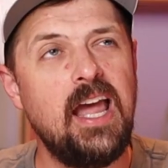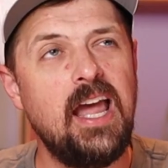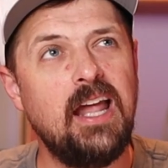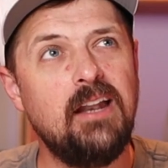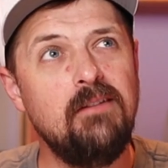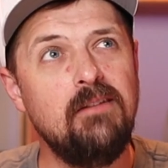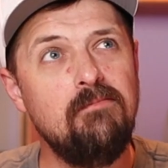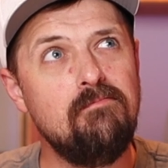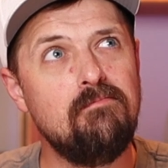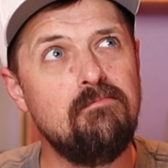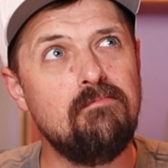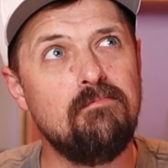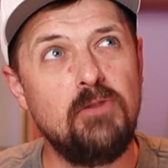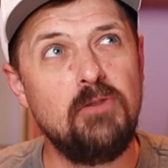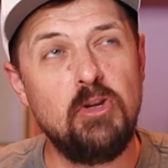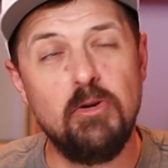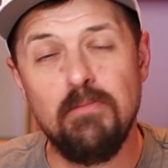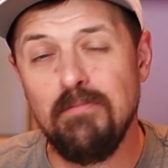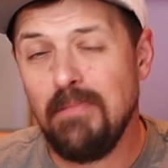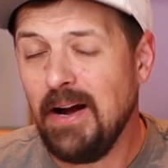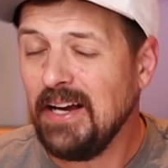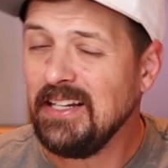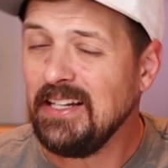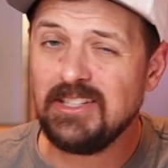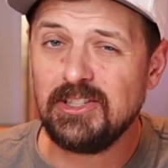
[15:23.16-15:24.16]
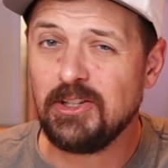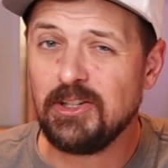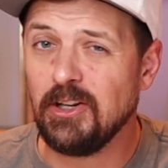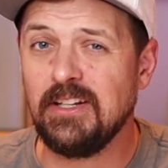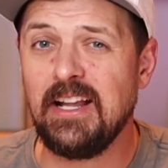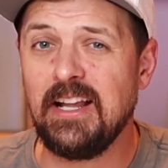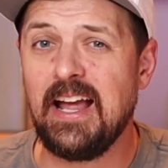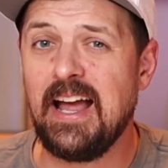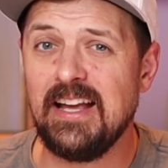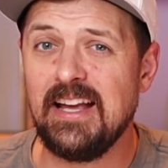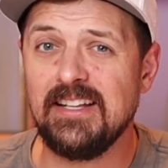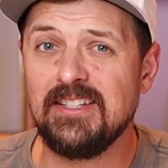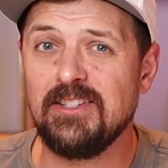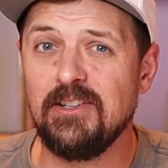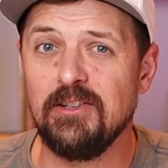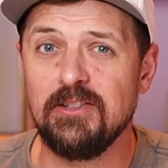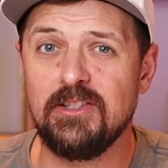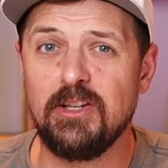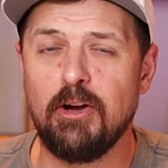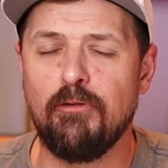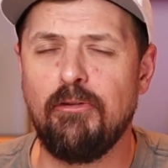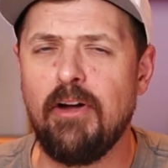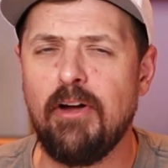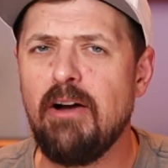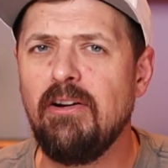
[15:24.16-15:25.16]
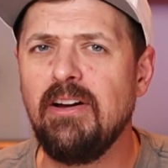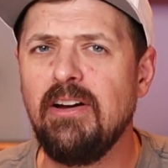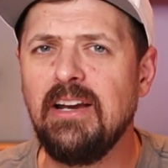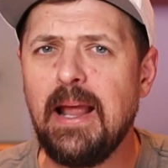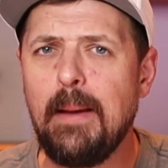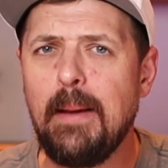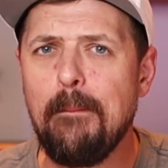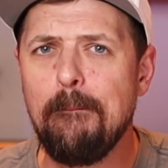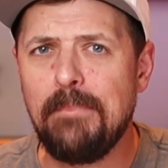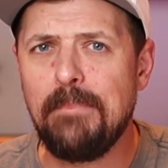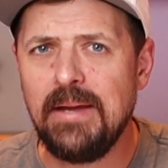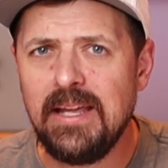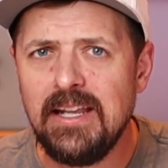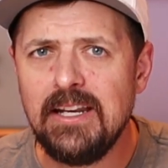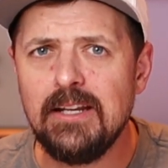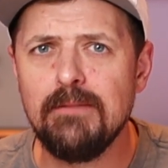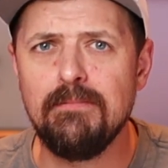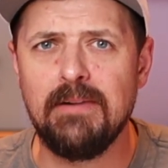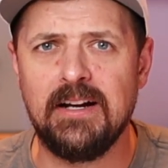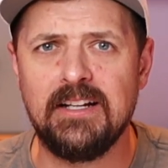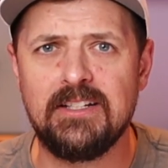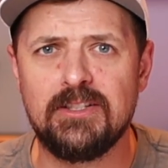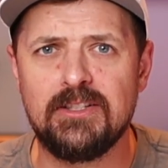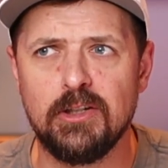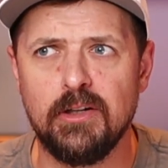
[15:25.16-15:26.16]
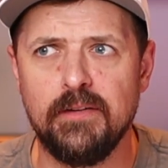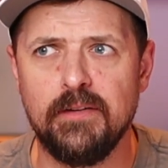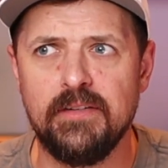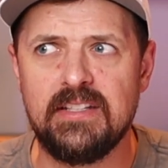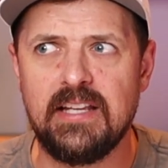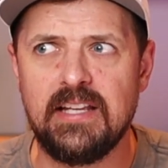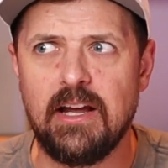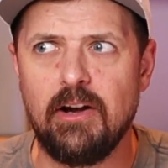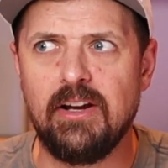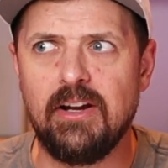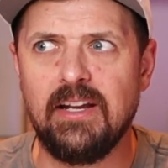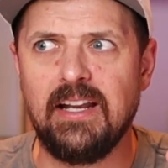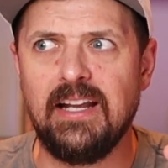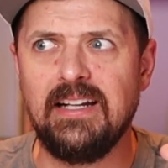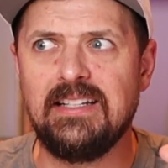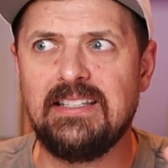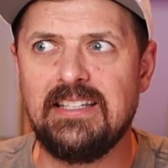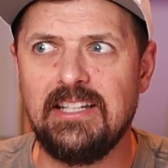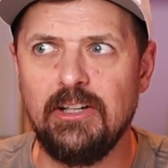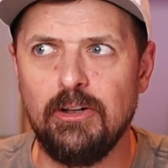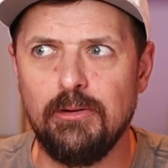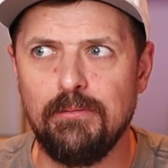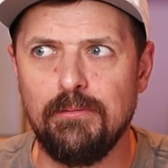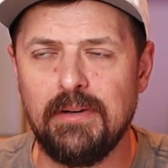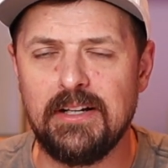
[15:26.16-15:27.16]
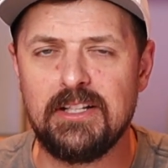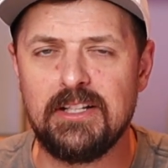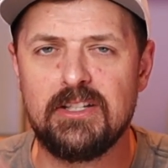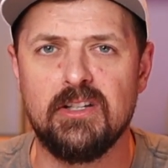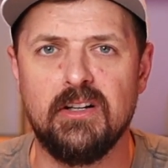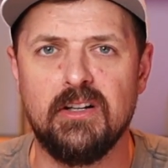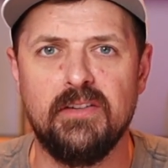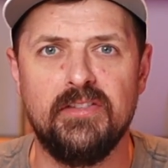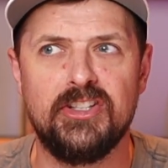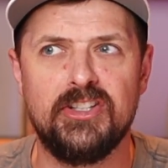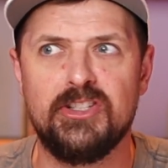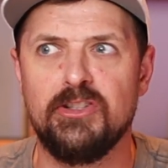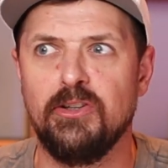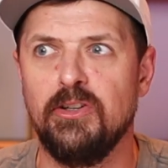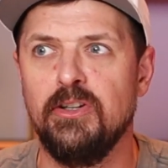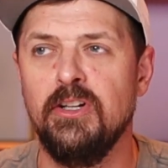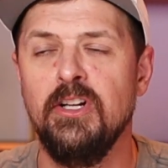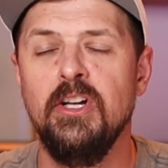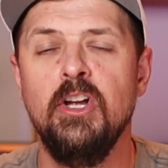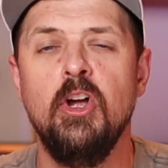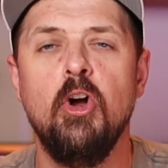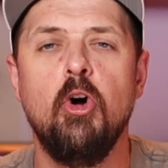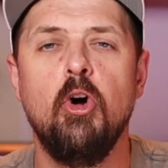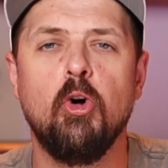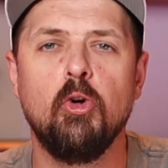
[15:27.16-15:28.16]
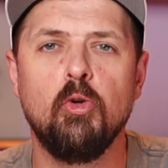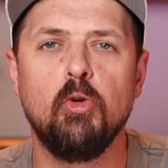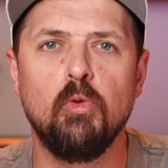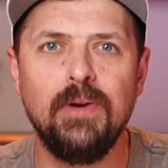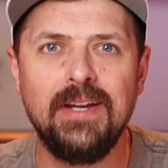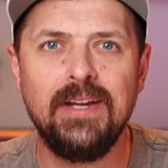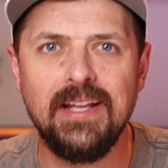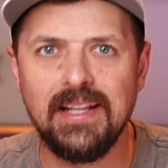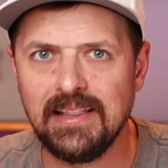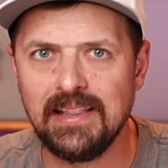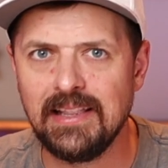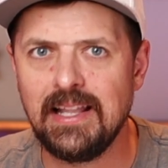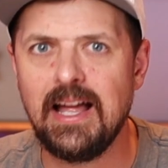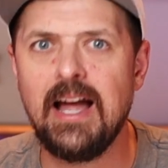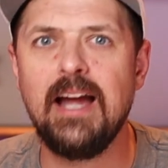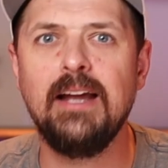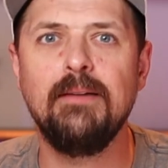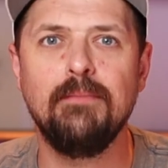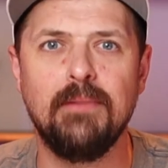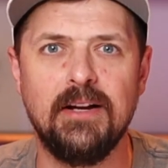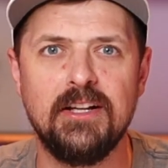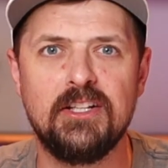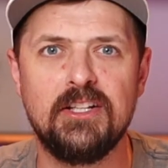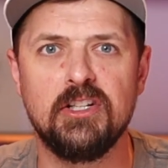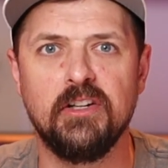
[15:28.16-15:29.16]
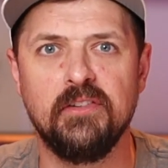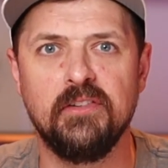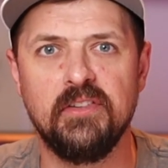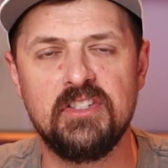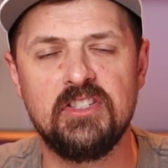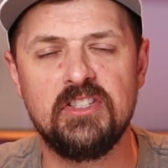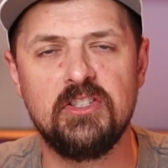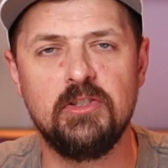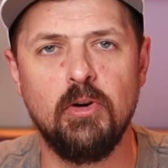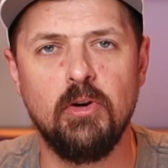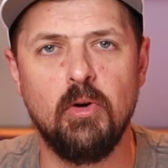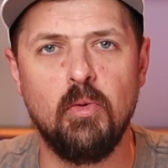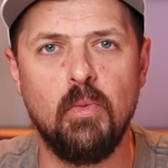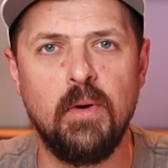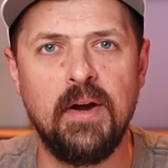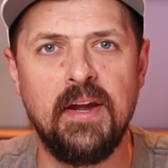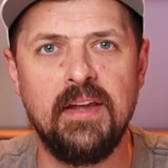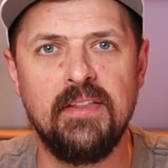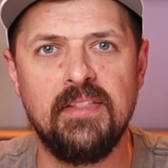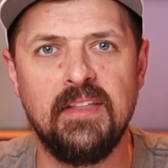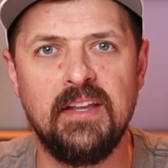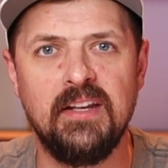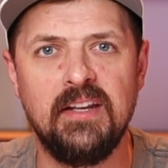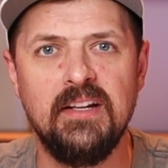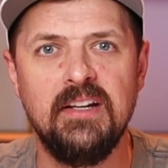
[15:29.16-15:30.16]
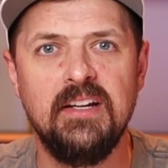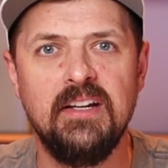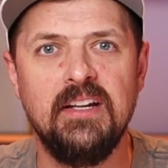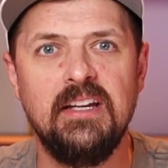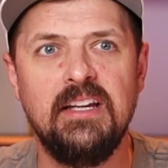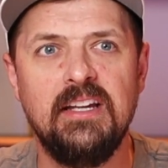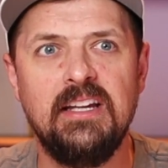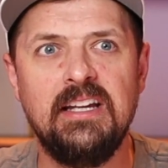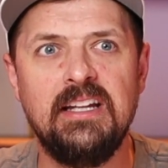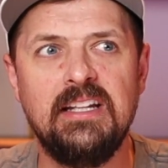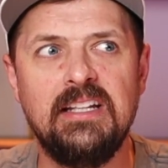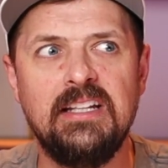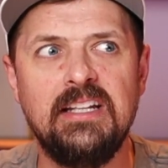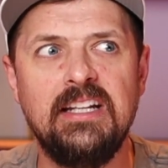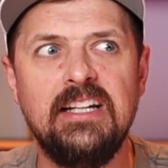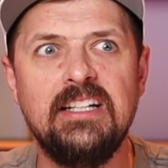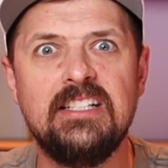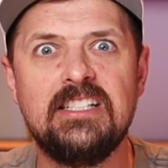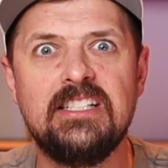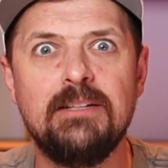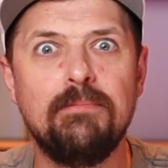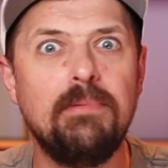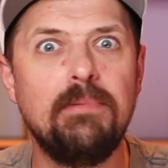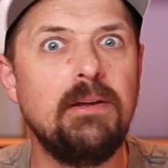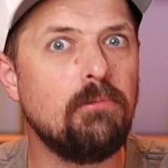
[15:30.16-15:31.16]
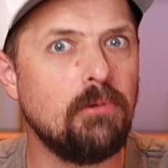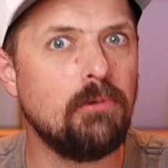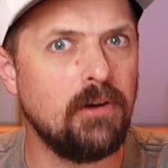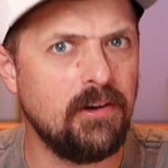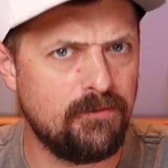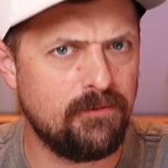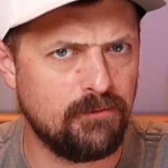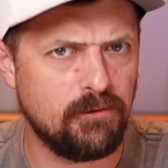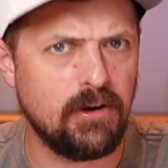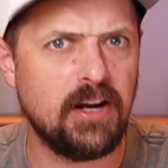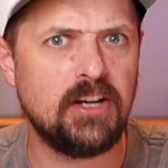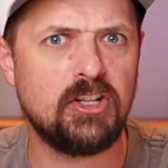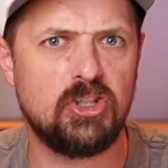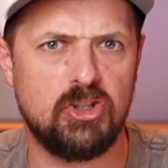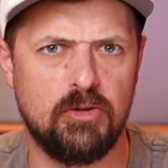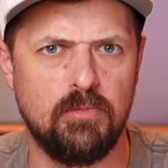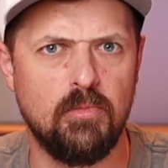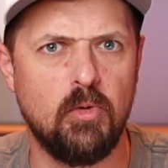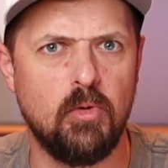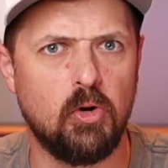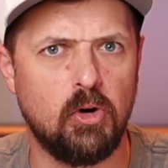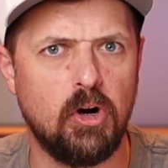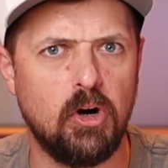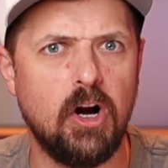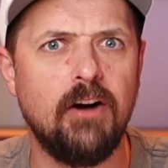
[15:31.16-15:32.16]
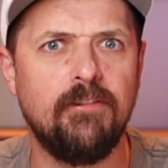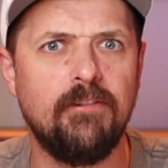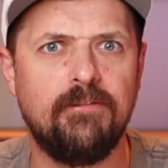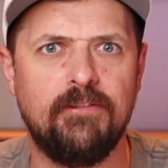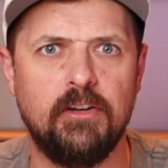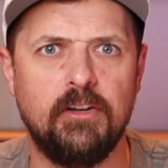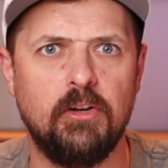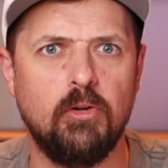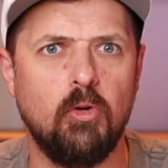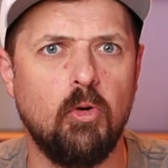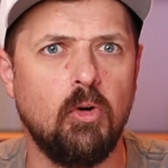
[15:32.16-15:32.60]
And you might start to ask yourself, how can I bend my service? How can I tilt my service or realign my service to a way that it needs to be refreshed more often?